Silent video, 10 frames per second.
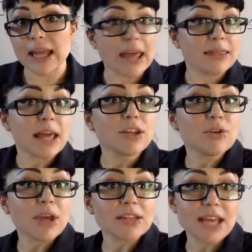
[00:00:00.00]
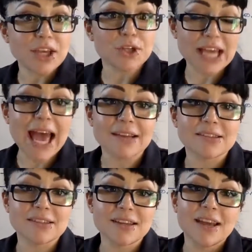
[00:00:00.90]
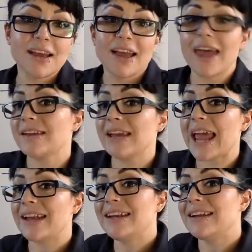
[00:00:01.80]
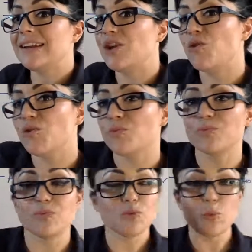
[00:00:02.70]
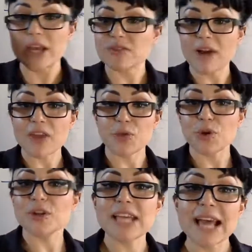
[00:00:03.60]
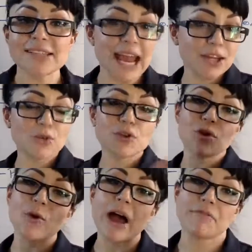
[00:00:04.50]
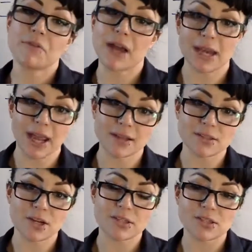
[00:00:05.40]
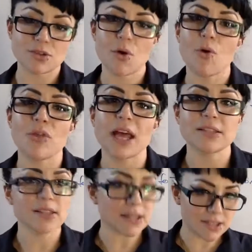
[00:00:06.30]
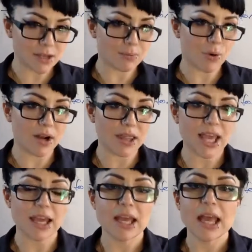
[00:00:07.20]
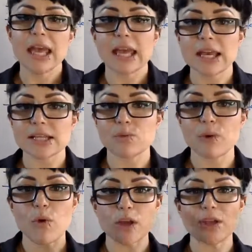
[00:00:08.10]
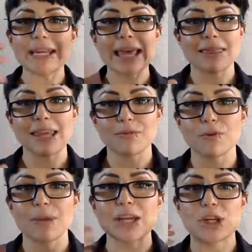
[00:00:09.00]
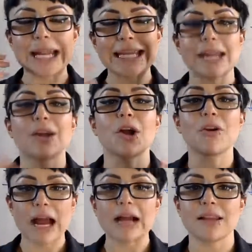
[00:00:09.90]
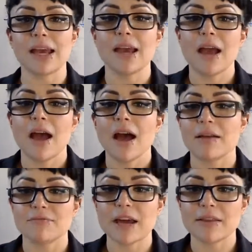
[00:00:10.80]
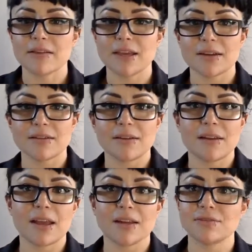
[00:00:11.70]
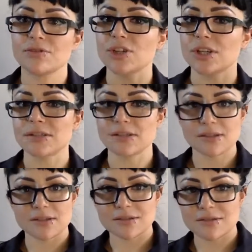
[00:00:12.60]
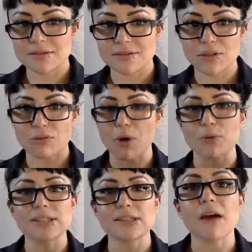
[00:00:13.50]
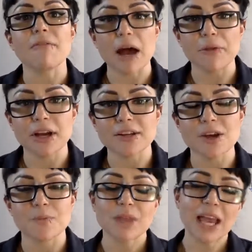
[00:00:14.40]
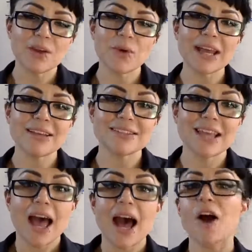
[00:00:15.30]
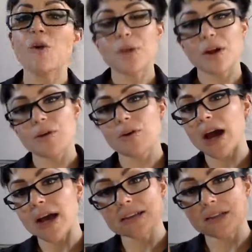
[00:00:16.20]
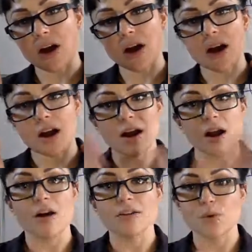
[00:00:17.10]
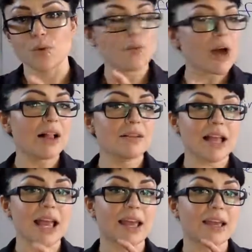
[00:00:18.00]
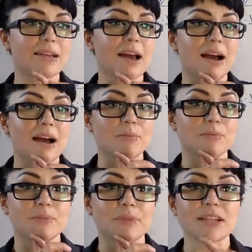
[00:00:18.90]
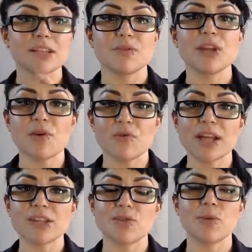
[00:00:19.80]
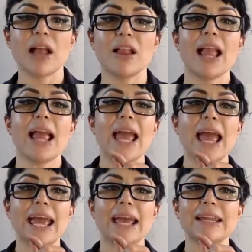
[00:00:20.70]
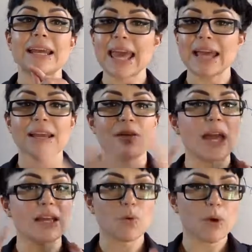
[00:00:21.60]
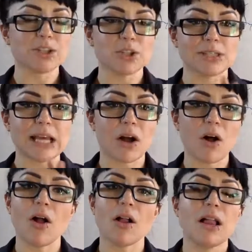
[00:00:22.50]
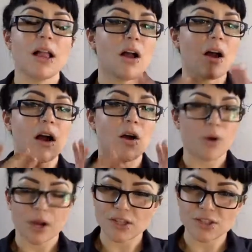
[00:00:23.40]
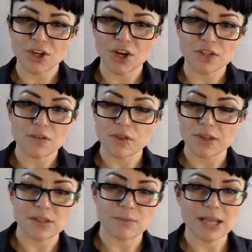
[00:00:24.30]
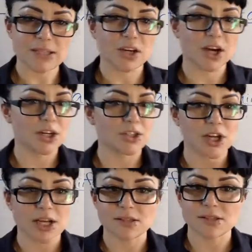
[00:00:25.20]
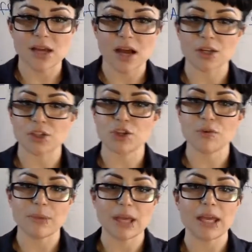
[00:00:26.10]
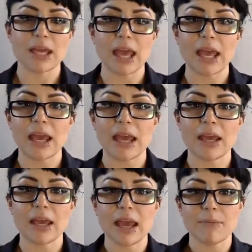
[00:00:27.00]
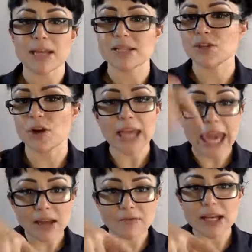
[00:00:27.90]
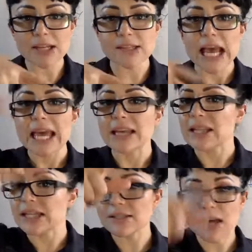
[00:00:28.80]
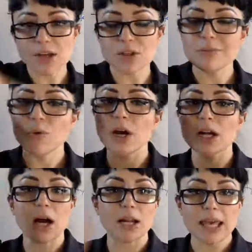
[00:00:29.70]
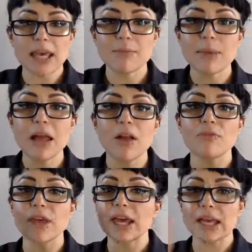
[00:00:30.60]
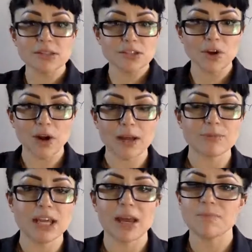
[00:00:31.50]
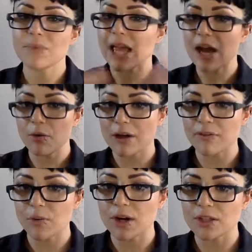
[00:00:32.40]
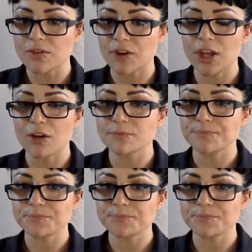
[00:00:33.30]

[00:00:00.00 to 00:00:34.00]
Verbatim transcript: and then you can take your test and and you whiz right through your test and you'll know you'll have the right answers so that's that's the important thing is we want you to get the information and get it correctly um, rather than than just throwing stuff out there so anyways i hope you guys are all doing well and um, that this video finds you well and again if any questions at all uh, or concerns for the semester, just uh, shoot me a, a message on Canvas, in the discussion board, on email, via Instagram DM, however works for you.